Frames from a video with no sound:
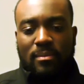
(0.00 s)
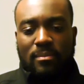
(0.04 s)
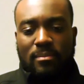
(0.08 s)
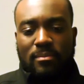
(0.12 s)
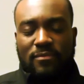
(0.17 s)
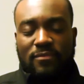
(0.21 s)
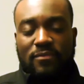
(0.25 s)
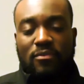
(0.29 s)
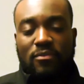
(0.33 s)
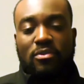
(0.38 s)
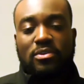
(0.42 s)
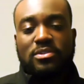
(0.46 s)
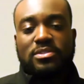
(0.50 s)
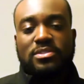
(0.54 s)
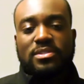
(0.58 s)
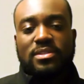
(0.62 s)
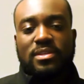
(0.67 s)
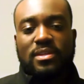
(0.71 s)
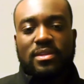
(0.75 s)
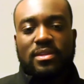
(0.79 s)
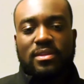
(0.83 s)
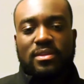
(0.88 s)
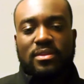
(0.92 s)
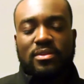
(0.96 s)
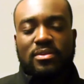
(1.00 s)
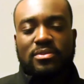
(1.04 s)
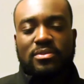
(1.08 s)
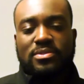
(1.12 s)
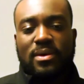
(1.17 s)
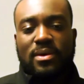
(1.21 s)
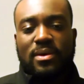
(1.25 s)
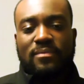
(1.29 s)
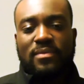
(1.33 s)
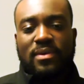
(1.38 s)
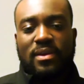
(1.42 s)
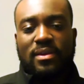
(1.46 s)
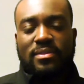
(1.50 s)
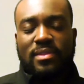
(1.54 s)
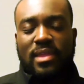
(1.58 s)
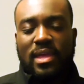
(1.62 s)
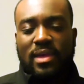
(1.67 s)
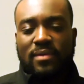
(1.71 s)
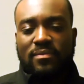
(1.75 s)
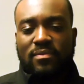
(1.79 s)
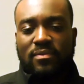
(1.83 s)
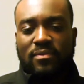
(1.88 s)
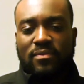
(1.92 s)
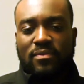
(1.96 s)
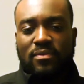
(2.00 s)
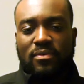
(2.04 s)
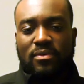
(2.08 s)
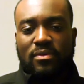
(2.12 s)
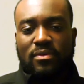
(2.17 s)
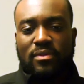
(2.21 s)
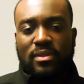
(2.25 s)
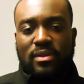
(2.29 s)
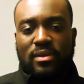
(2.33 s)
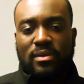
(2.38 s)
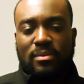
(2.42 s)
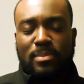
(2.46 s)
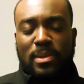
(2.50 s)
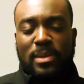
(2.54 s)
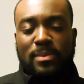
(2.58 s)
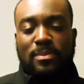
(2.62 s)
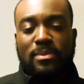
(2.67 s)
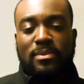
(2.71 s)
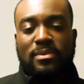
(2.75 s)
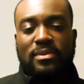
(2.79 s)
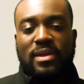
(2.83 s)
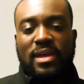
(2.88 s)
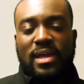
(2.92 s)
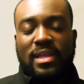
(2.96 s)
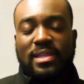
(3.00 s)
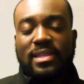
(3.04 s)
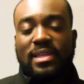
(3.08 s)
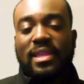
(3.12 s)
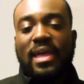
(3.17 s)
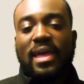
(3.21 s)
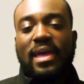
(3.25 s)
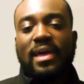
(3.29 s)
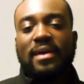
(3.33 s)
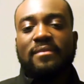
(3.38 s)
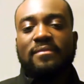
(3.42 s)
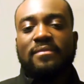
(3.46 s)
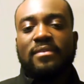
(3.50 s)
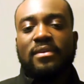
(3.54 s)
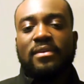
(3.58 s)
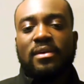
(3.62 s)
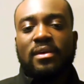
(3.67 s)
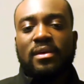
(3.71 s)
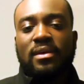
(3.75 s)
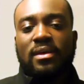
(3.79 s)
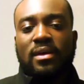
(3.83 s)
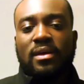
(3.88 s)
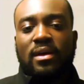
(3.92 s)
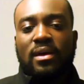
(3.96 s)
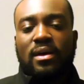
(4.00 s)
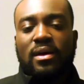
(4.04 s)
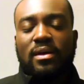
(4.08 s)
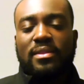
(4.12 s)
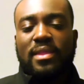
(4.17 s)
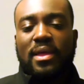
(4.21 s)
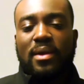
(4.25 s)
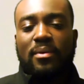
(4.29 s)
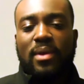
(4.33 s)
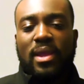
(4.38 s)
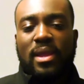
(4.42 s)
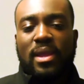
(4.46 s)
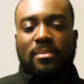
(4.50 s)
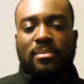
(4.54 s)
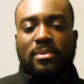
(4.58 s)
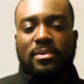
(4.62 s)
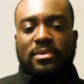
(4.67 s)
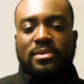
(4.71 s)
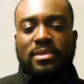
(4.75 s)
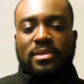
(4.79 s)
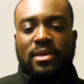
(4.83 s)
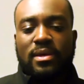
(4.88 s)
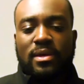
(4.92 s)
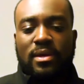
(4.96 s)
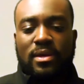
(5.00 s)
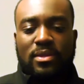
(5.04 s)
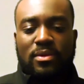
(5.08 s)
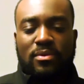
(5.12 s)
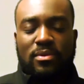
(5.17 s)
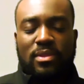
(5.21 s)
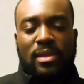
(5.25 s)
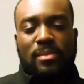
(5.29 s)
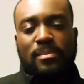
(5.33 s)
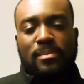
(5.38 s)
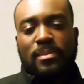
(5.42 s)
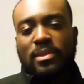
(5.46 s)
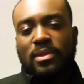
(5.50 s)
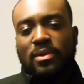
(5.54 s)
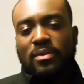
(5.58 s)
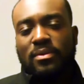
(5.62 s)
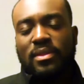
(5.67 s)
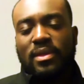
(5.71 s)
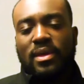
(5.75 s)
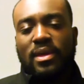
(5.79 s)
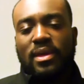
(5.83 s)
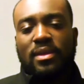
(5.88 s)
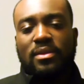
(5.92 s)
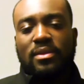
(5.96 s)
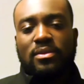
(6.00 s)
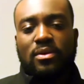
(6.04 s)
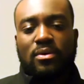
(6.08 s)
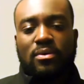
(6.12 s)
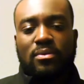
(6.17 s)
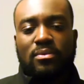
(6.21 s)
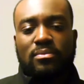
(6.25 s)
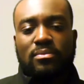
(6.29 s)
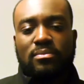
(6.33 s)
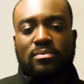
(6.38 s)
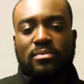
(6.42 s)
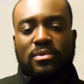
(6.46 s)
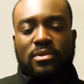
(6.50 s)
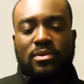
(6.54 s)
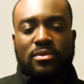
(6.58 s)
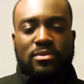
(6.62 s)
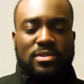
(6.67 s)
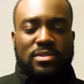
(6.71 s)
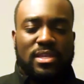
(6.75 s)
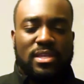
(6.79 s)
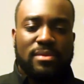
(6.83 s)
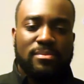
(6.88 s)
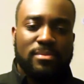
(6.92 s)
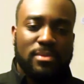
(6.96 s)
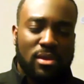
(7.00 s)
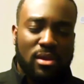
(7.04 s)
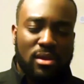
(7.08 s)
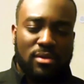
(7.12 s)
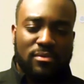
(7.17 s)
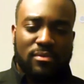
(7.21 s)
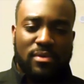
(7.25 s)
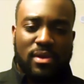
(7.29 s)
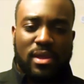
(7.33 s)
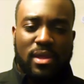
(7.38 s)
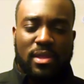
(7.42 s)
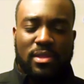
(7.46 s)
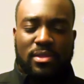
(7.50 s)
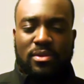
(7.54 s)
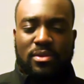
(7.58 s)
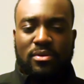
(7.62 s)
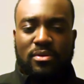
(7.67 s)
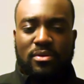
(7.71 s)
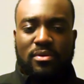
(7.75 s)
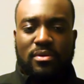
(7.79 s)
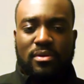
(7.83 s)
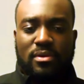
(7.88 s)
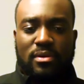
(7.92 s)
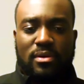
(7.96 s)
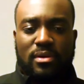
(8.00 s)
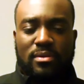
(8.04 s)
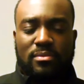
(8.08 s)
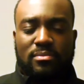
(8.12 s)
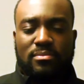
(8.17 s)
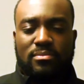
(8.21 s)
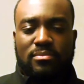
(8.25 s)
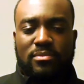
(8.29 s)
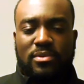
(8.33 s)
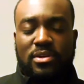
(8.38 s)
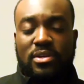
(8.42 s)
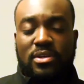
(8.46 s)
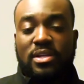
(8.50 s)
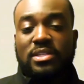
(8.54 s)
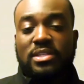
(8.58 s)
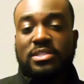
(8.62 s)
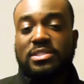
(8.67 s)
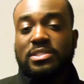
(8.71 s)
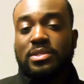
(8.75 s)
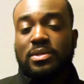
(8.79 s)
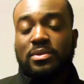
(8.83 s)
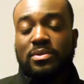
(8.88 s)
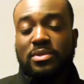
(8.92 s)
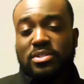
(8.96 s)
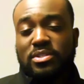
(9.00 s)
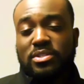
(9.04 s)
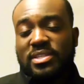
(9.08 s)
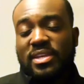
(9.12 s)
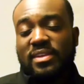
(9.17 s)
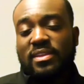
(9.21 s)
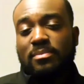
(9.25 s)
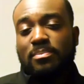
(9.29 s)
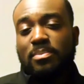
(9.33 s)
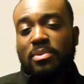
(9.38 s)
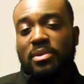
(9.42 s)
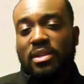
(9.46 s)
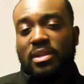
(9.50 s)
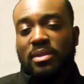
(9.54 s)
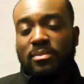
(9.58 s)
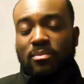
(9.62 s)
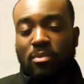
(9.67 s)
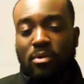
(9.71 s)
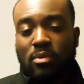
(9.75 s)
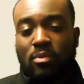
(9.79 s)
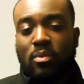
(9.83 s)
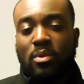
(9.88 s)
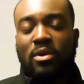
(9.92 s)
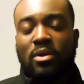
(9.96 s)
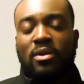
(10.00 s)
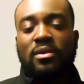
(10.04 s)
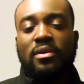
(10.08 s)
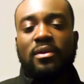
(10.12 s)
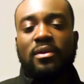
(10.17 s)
fortunate, so I'm very thankful for the people that I did have that were able to, let me know that, it's going to be all right. You're a good student. You just have to put in more work.